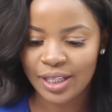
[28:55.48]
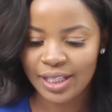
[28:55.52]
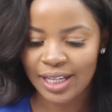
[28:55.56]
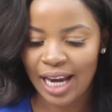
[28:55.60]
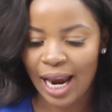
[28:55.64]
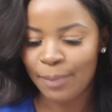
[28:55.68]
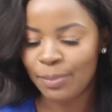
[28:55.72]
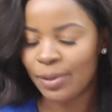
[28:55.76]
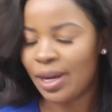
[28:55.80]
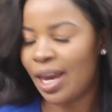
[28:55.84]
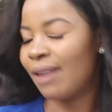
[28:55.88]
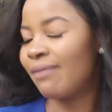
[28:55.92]
the
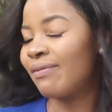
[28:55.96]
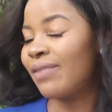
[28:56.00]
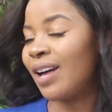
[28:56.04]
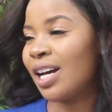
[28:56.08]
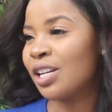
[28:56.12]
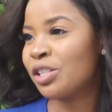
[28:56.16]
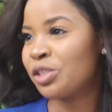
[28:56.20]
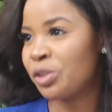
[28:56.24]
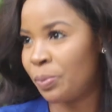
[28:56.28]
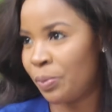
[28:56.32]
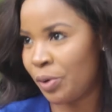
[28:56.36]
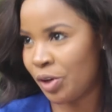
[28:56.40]
time came for
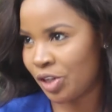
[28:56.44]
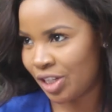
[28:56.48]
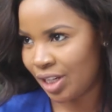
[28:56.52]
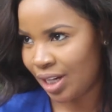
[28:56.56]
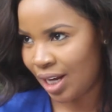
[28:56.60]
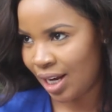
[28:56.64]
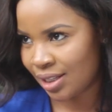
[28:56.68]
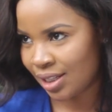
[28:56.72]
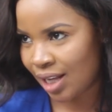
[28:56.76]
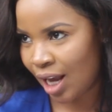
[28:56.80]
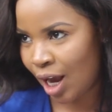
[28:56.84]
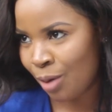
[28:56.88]
us to
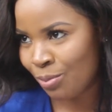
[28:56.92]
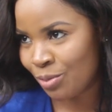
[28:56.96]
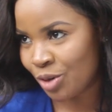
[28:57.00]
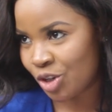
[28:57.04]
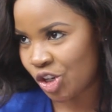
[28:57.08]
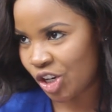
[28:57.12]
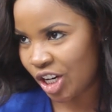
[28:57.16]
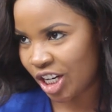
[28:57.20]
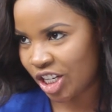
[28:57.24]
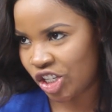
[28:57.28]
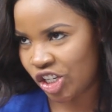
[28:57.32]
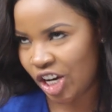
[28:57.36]
personalize our
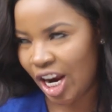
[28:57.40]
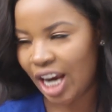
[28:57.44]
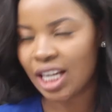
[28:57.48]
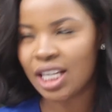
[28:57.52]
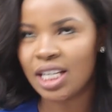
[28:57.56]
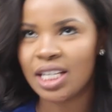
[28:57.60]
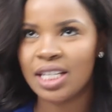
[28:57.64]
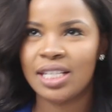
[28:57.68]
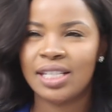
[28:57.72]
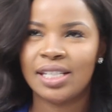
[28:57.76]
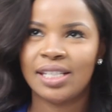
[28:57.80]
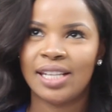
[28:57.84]
matric
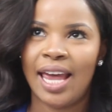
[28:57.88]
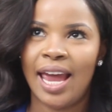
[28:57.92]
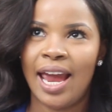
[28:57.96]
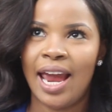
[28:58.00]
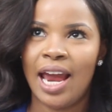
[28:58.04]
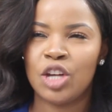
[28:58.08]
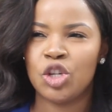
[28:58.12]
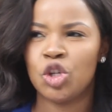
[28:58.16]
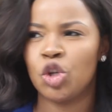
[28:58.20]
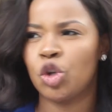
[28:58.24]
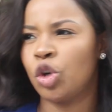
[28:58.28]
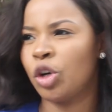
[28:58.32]
jackets,
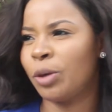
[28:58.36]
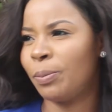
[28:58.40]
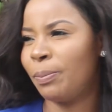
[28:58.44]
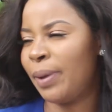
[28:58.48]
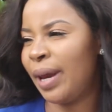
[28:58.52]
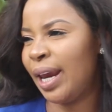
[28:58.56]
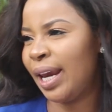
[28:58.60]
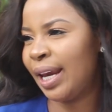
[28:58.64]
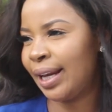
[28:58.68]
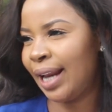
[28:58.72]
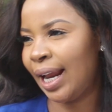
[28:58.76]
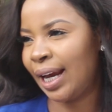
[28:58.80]
and you could
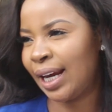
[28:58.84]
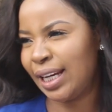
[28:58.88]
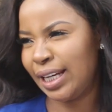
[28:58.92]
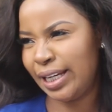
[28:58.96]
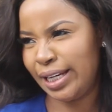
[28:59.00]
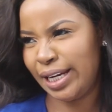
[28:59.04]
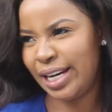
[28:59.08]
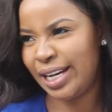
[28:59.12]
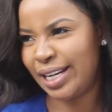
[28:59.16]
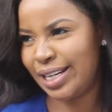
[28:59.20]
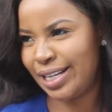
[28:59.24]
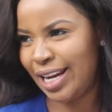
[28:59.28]
pick like a
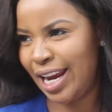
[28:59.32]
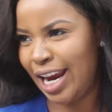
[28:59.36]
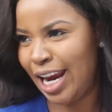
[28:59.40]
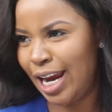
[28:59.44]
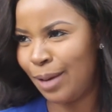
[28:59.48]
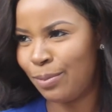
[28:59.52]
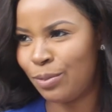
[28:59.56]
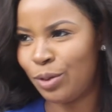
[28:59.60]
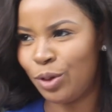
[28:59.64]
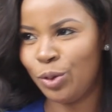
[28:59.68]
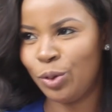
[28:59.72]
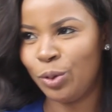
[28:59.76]

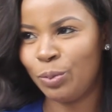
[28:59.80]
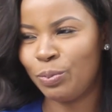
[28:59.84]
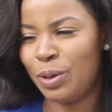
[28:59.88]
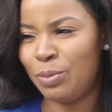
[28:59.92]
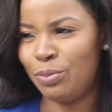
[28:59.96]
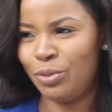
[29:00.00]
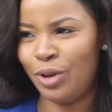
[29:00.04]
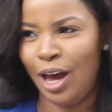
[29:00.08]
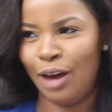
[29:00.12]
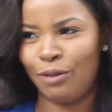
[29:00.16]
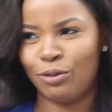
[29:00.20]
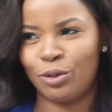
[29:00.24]
nickname. You know,
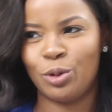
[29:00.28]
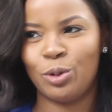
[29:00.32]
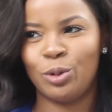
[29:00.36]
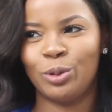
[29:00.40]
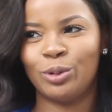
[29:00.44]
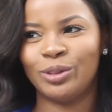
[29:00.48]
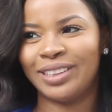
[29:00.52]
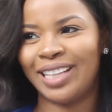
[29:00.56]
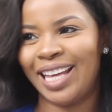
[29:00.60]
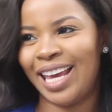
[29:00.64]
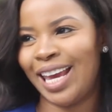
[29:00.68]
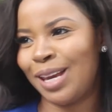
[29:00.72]
people have
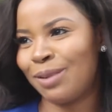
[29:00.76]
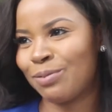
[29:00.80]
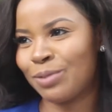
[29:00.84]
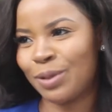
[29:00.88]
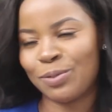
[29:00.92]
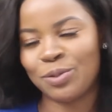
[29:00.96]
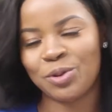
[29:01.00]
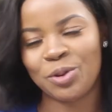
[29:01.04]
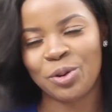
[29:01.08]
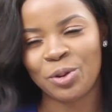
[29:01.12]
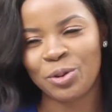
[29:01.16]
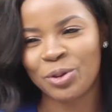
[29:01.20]
cool names.
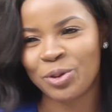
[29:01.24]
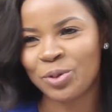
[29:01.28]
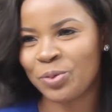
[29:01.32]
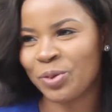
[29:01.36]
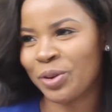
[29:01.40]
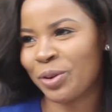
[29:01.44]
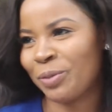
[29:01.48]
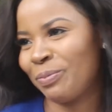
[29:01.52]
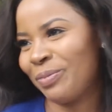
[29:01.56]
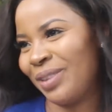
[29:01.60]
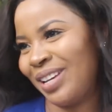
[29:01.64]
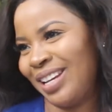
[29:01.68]
I'm sure yours
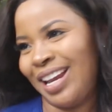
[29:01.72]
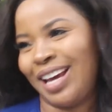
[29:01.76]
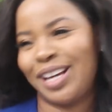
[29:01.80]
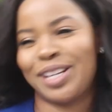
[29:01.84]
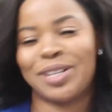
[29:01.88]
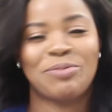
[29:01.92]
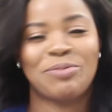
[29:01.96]
would have been like